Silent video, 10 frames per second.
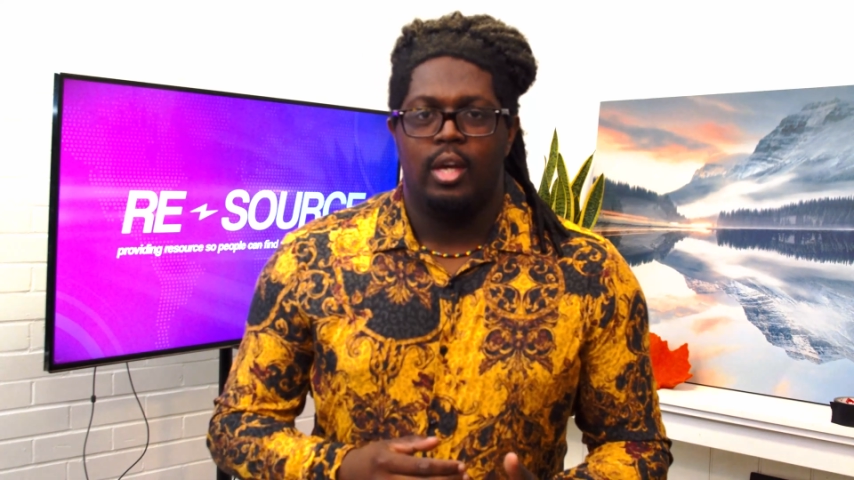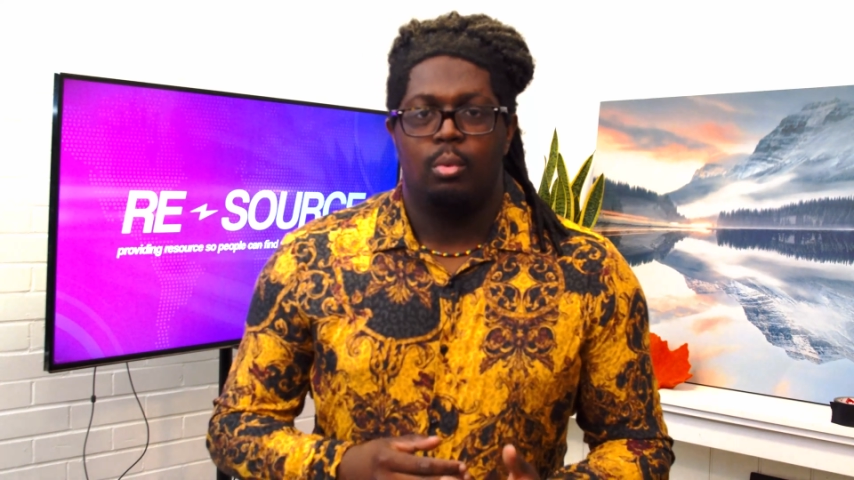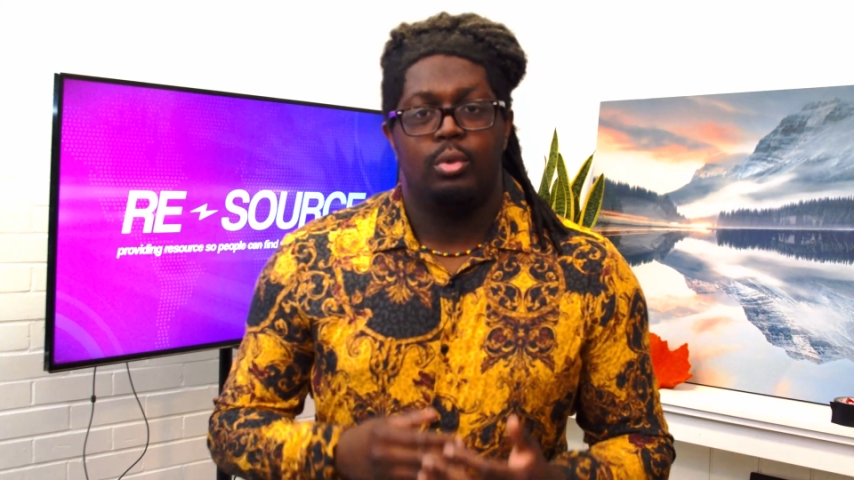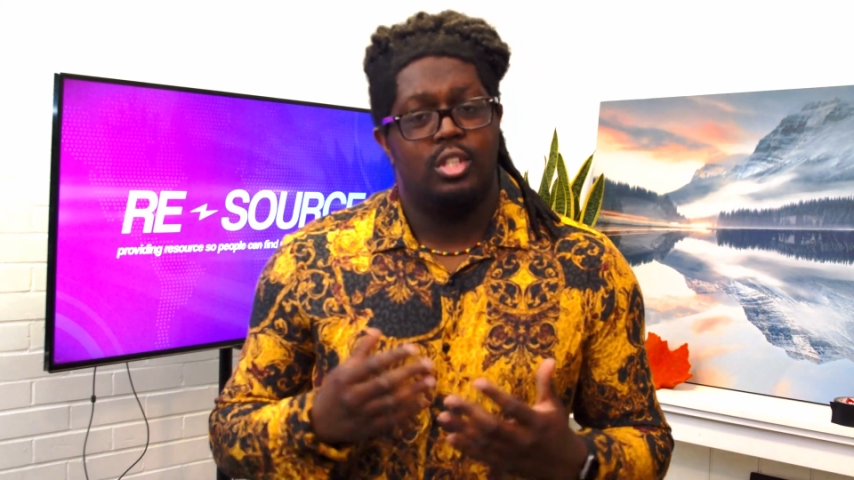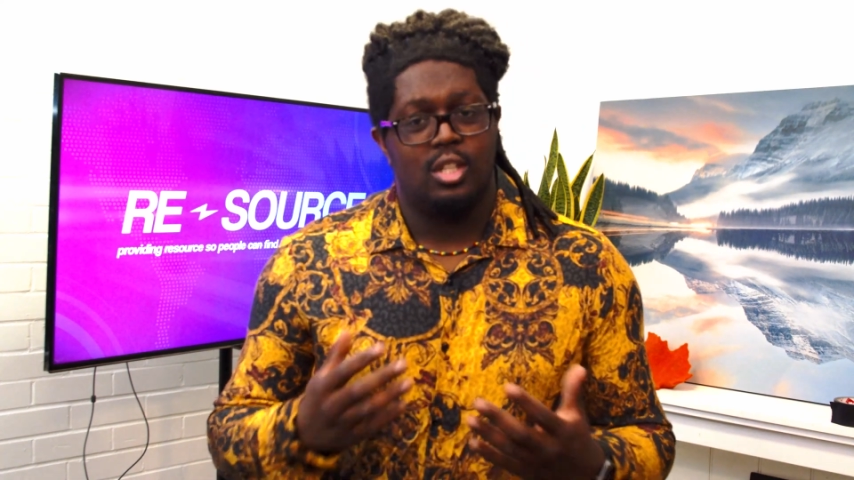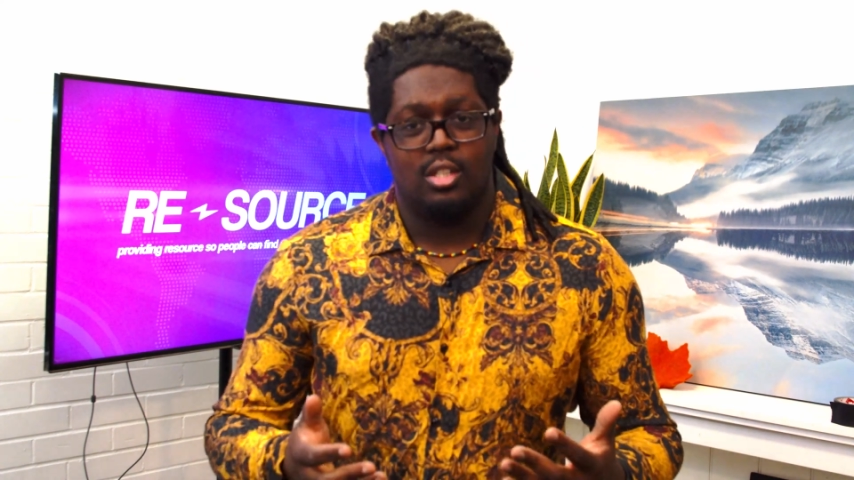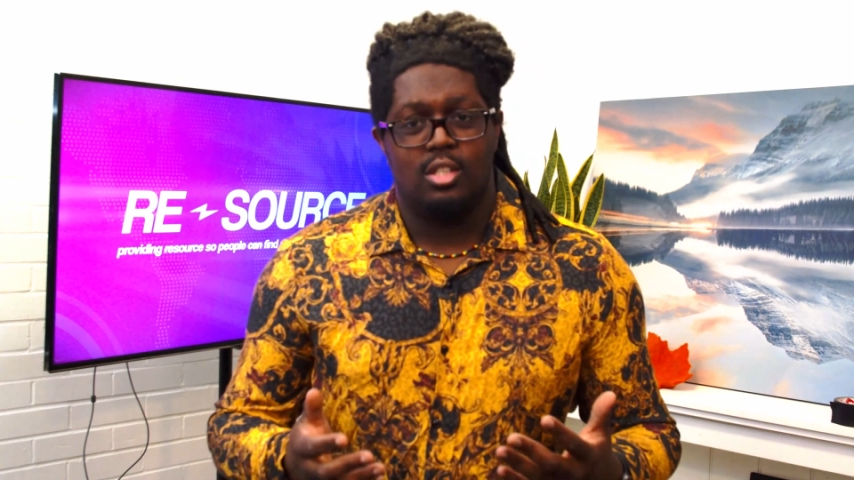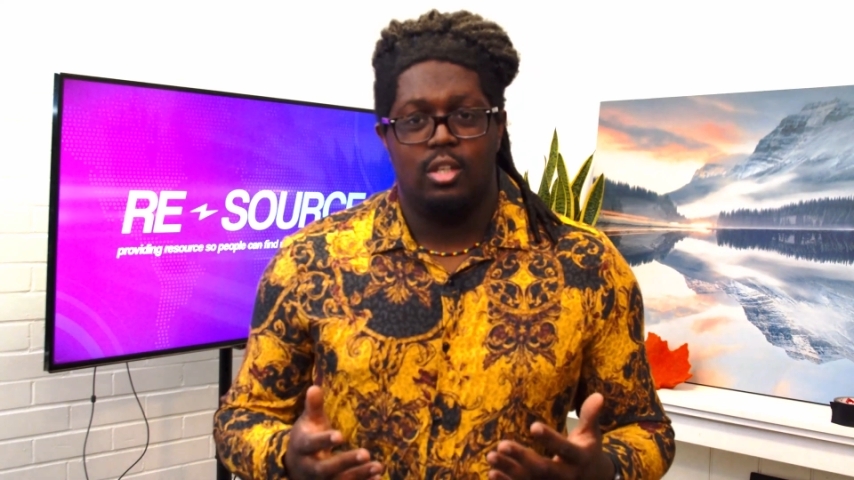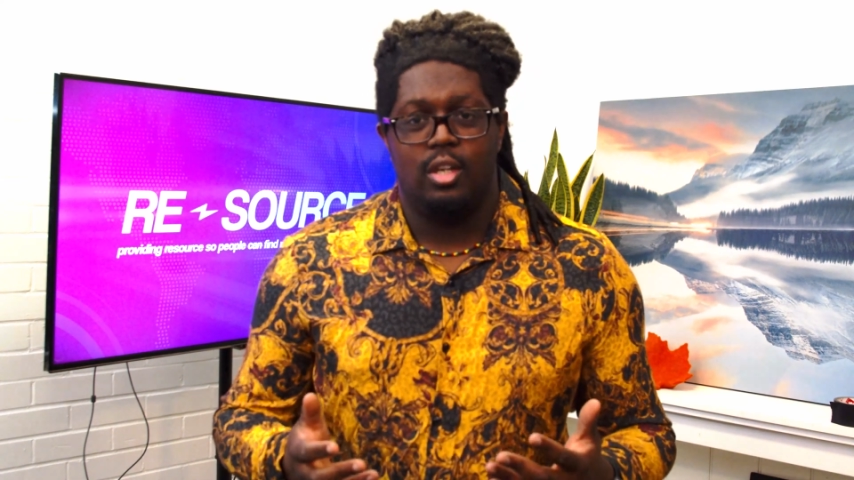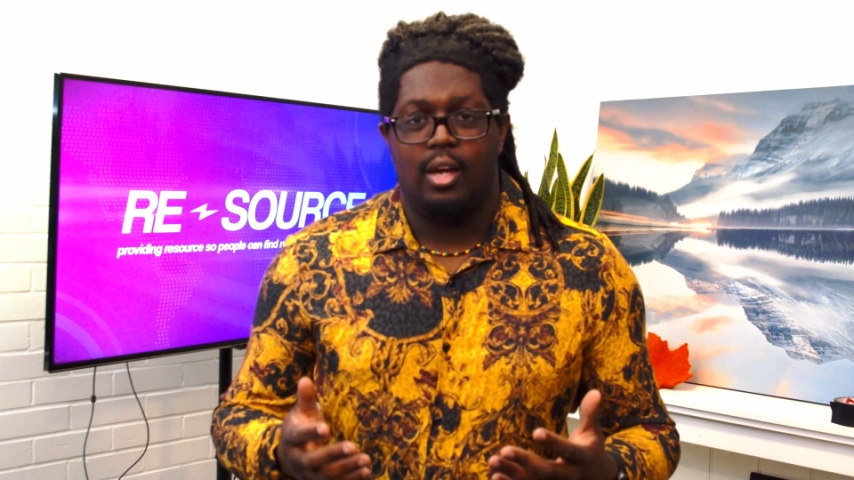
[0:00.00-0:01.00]
When you start
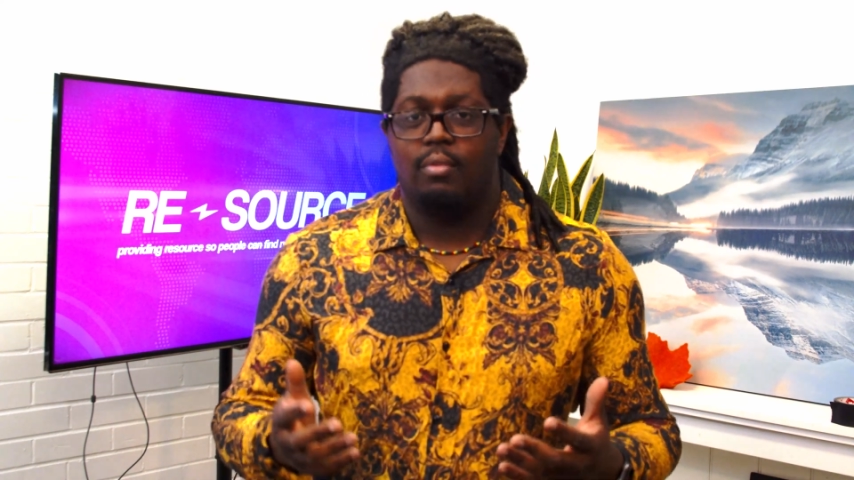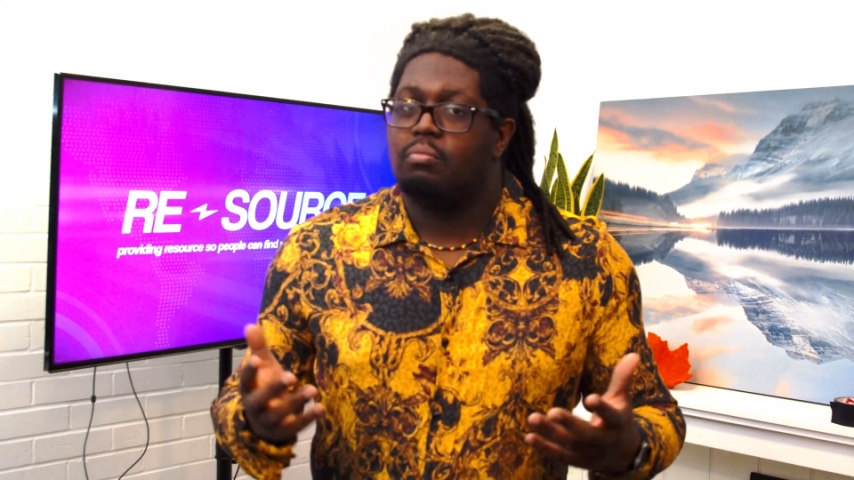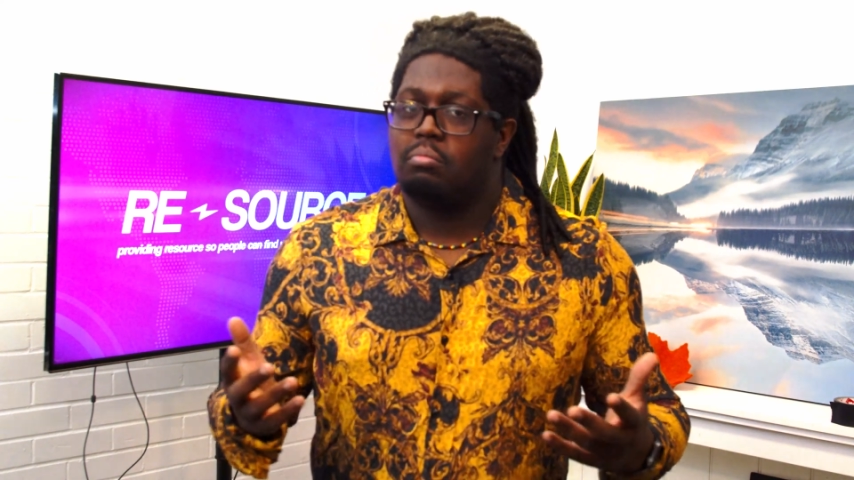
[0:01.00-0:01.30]
to do that,